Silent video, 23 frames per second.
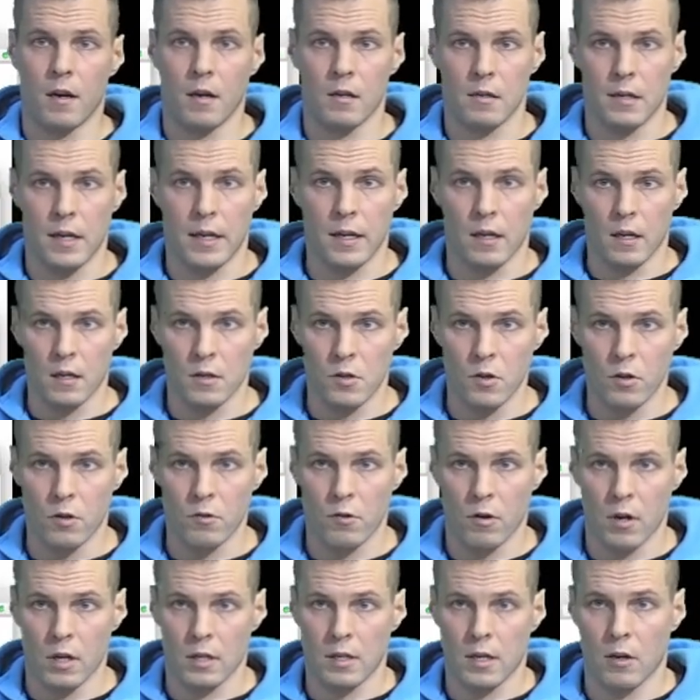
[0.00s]
it'll
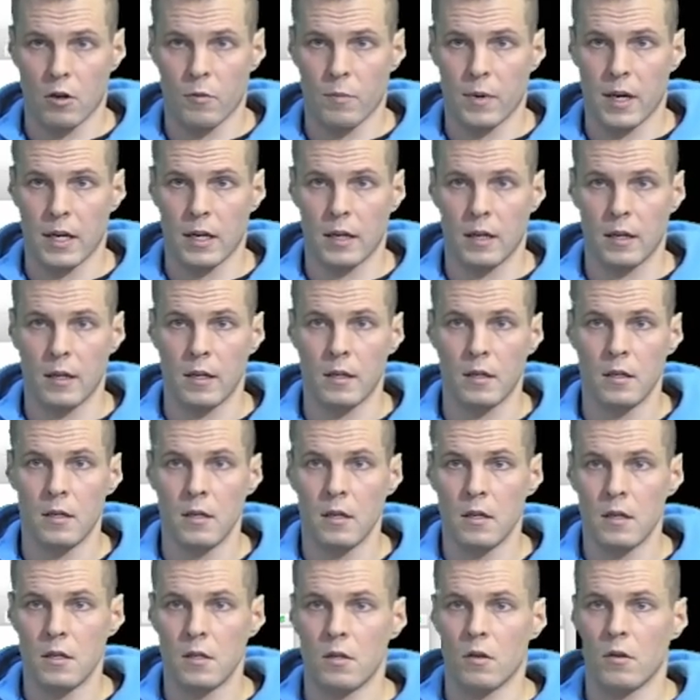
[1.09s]
synchronize automatically.
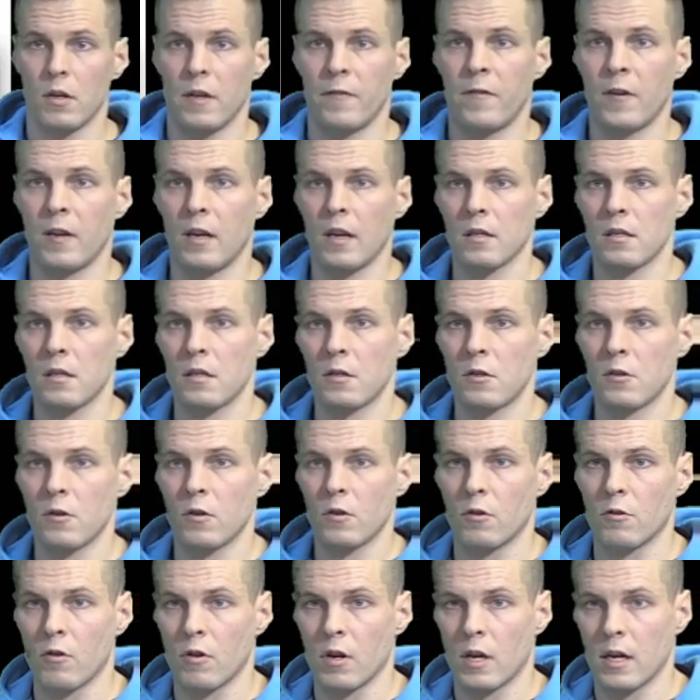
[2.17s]
So if it doesn't
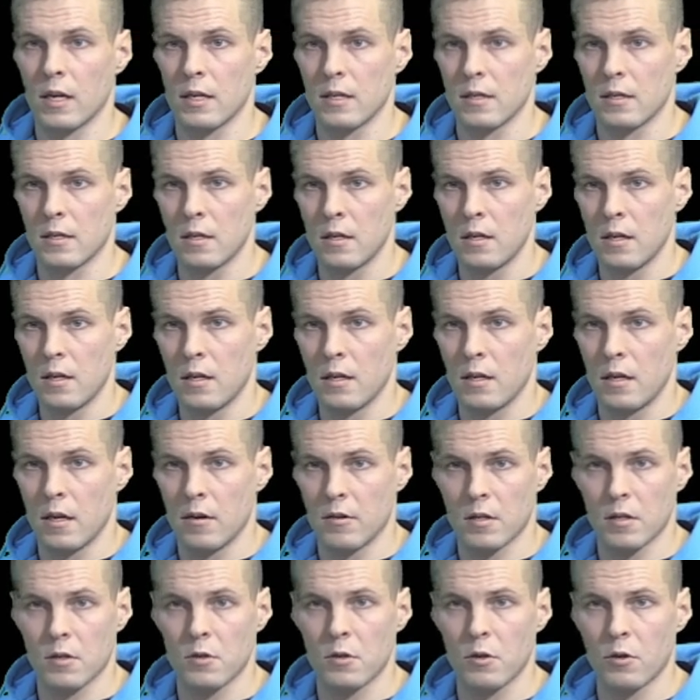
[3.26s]
synchronize, there's
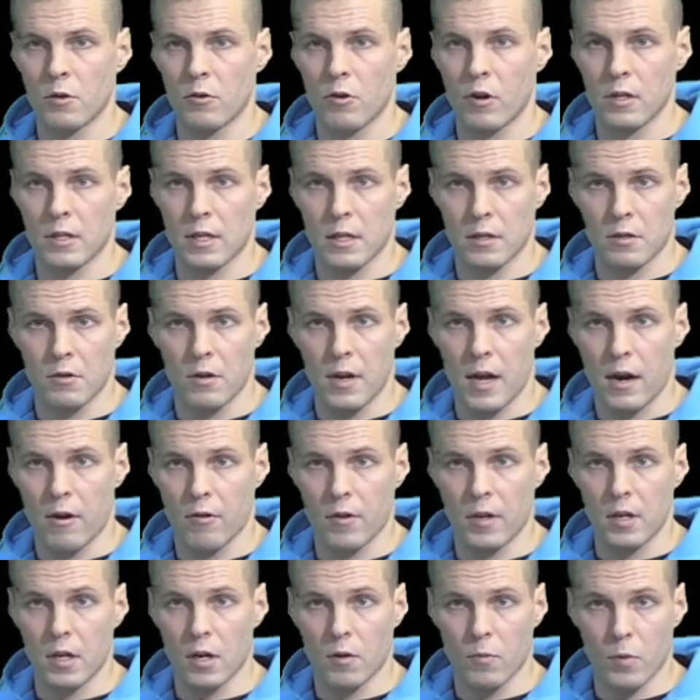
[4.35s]
the synchronization arrow
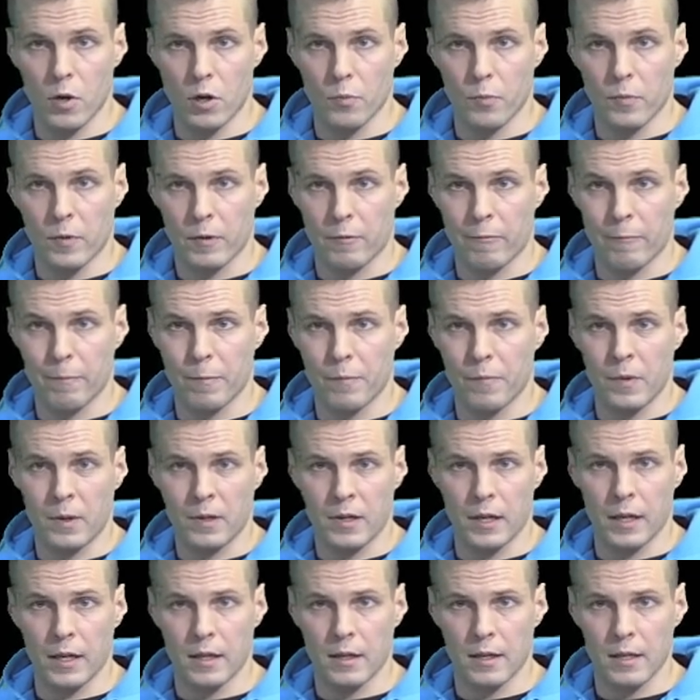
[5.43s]
here. When you
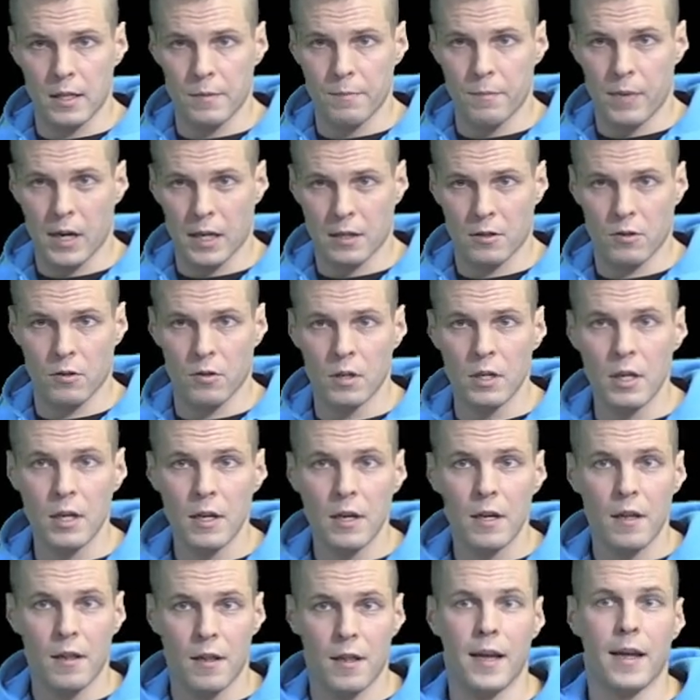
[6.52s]
click this button,
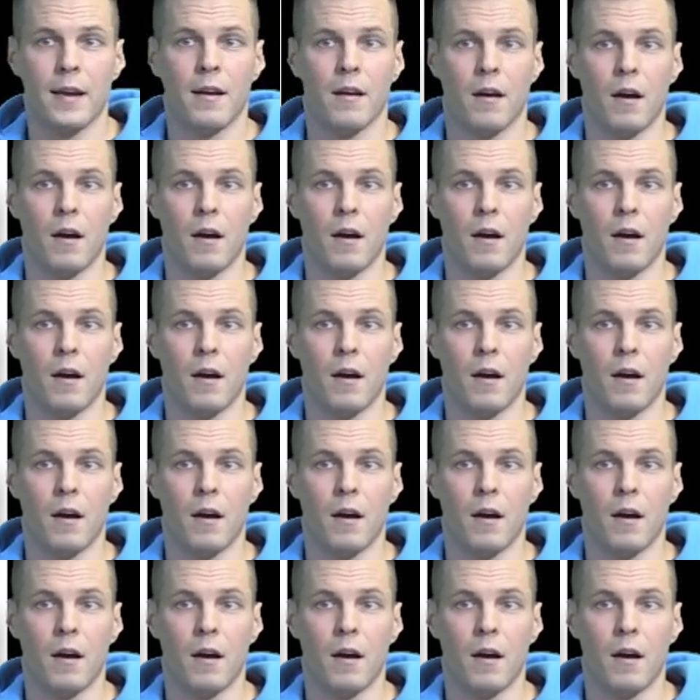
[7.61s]
then